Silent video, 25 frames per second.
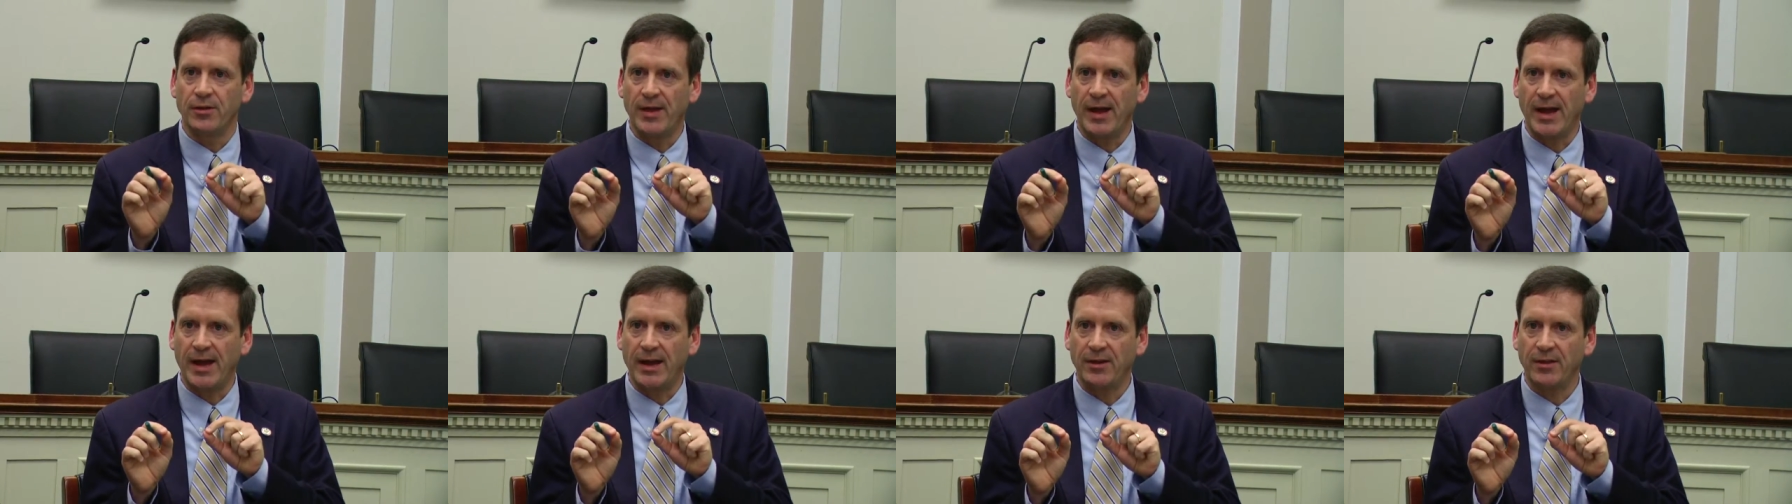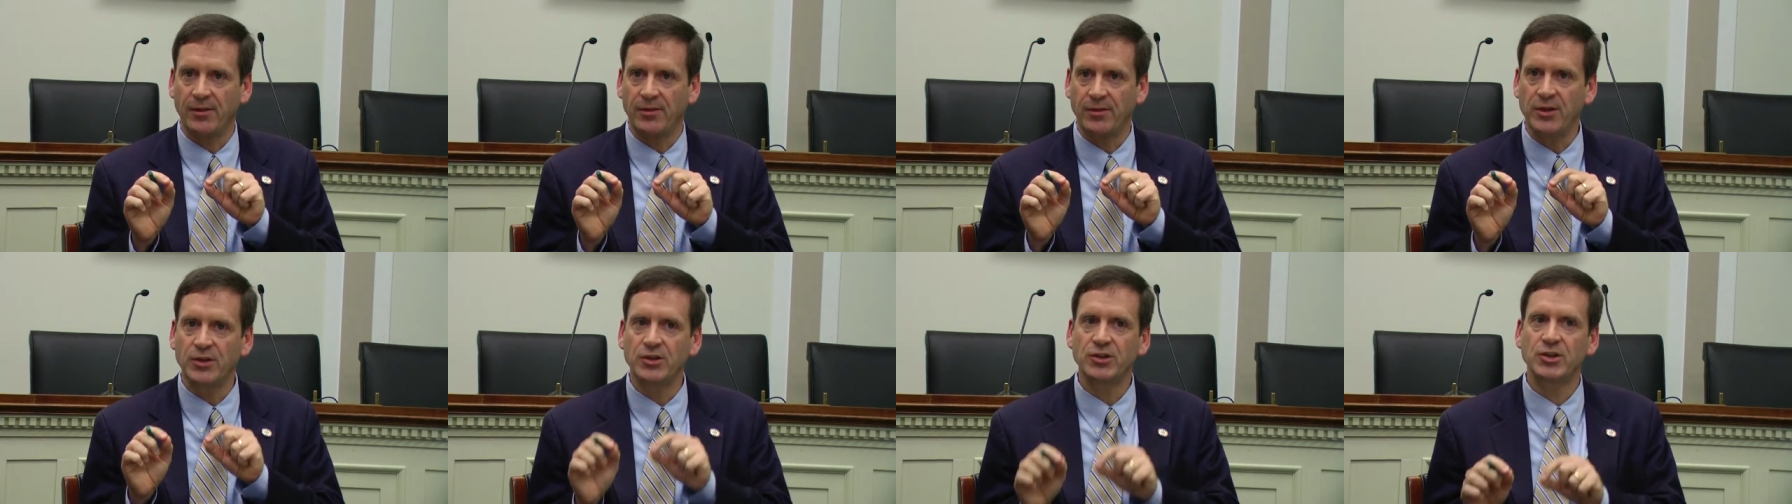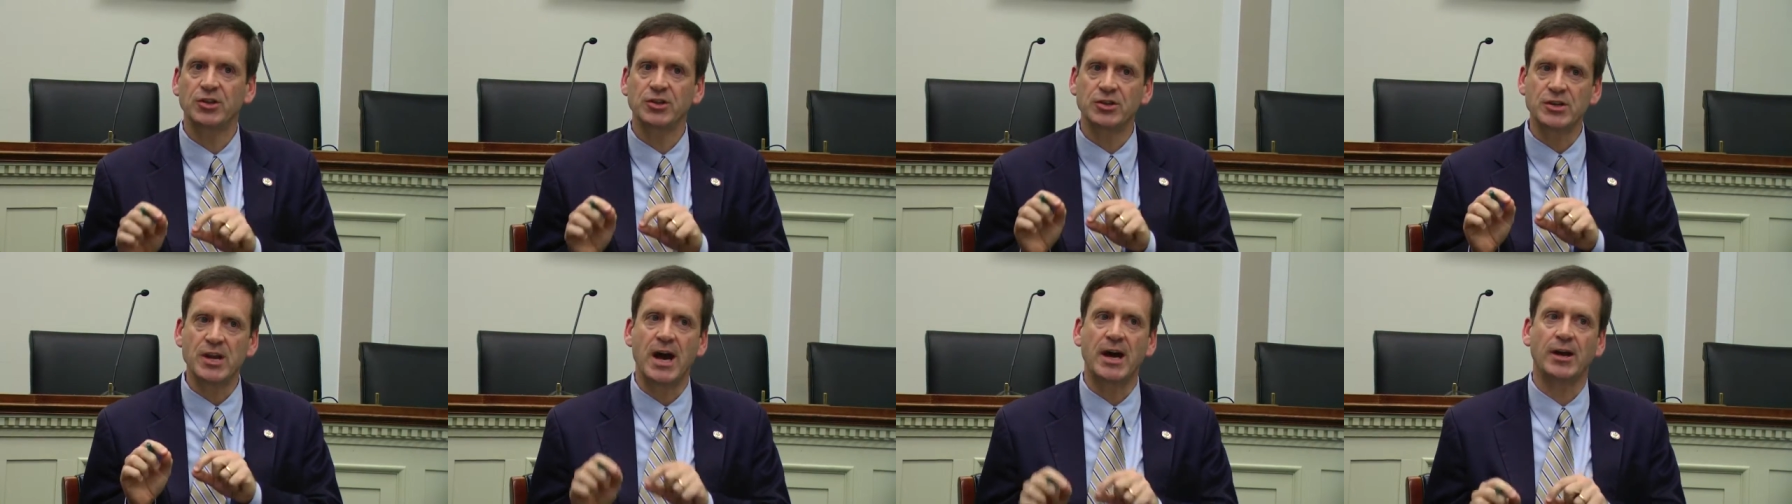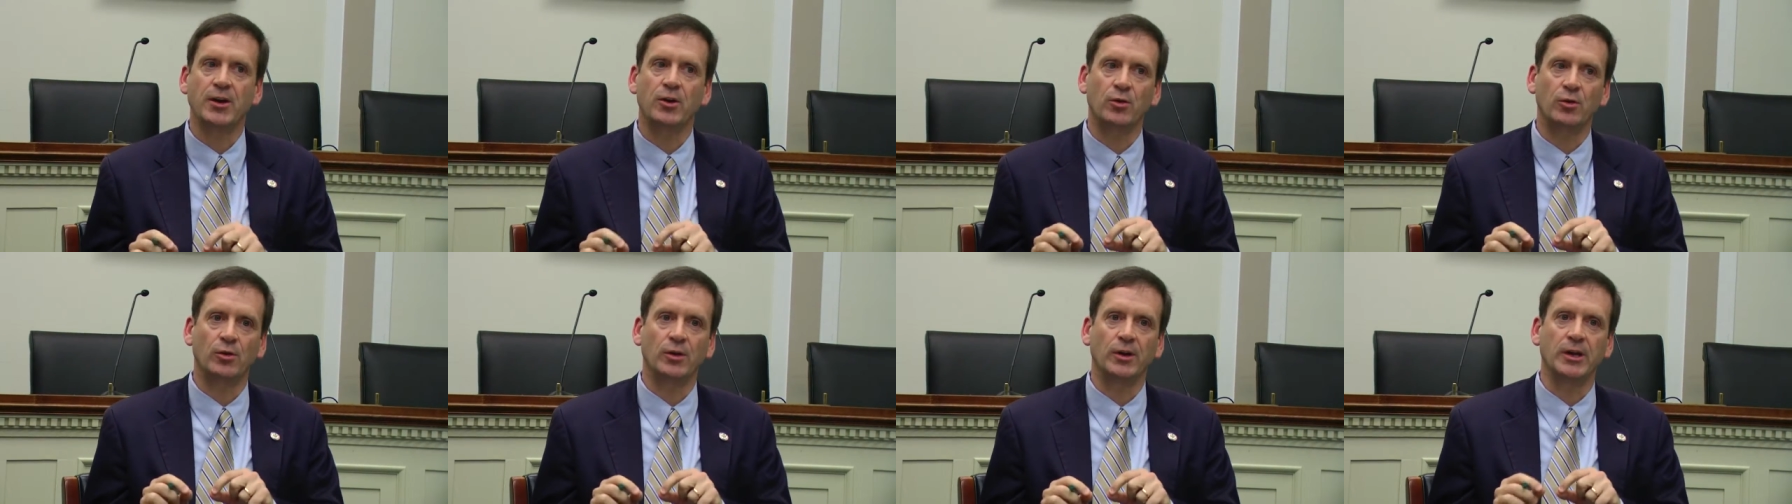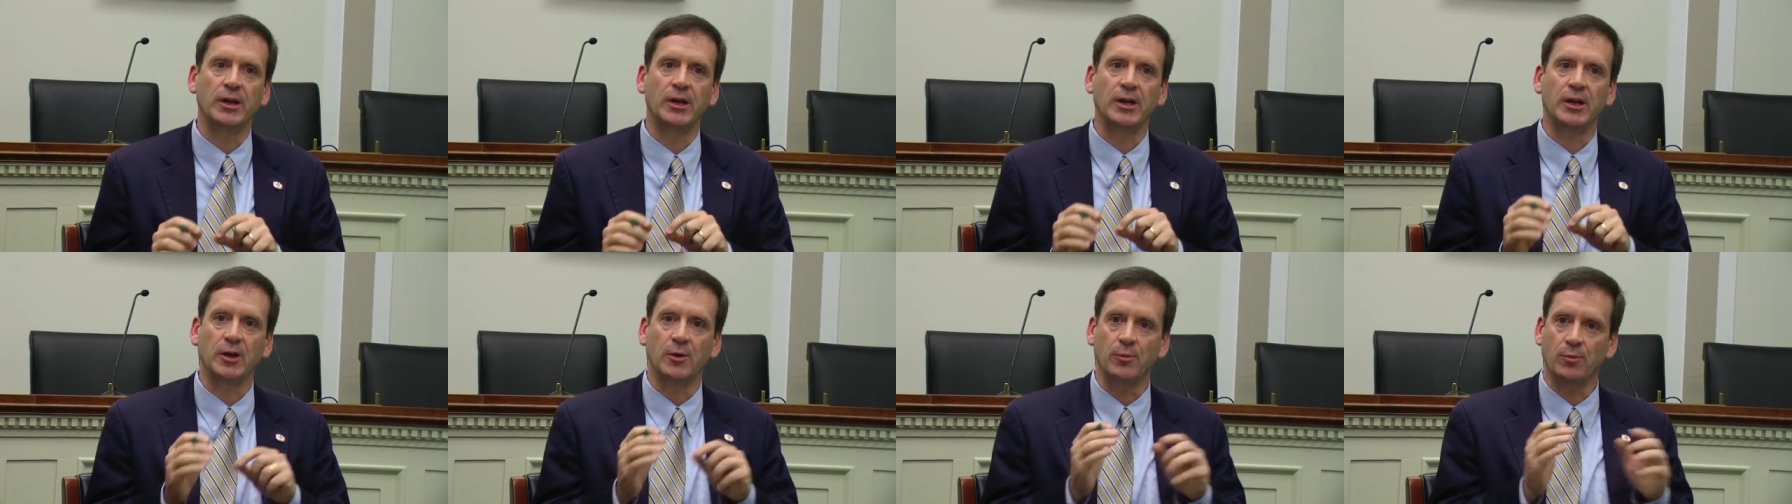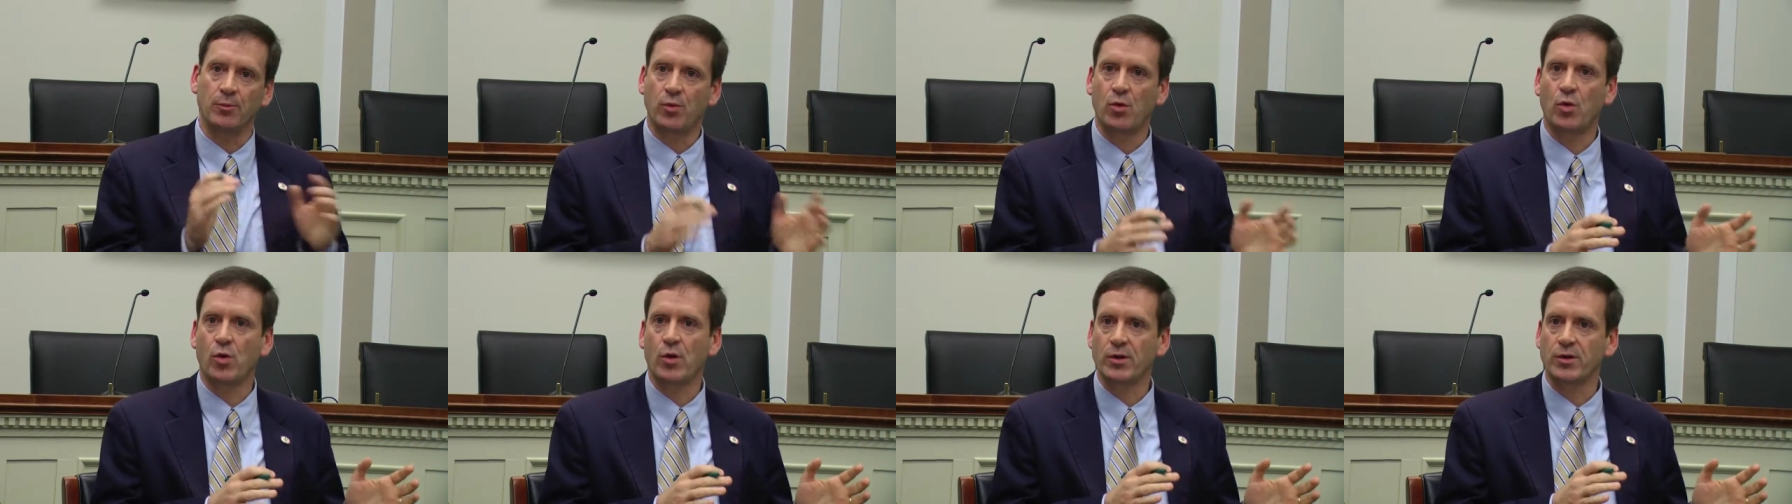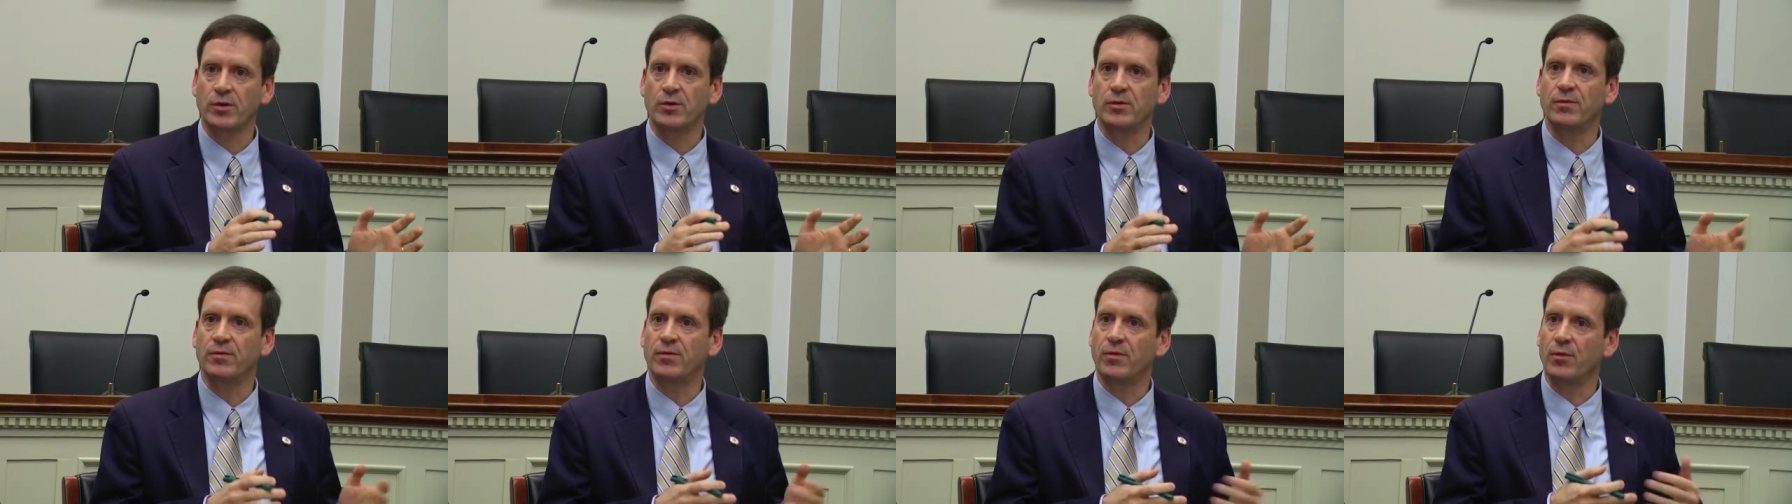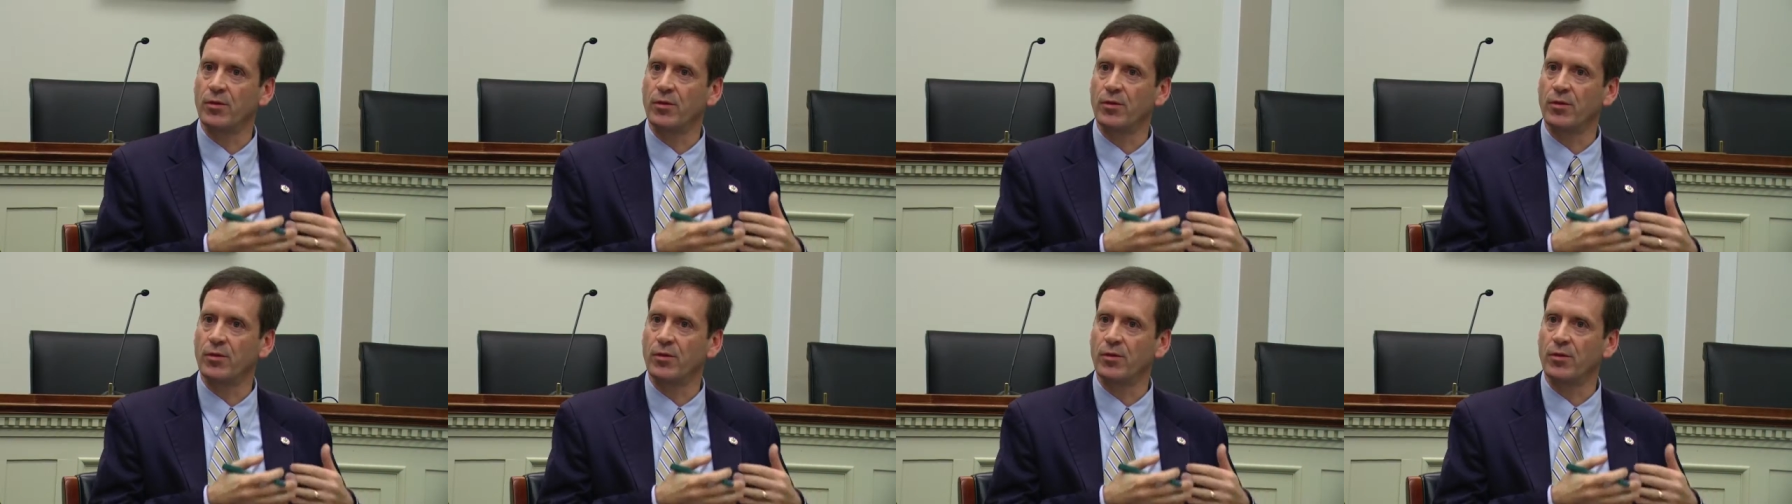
that this is not only important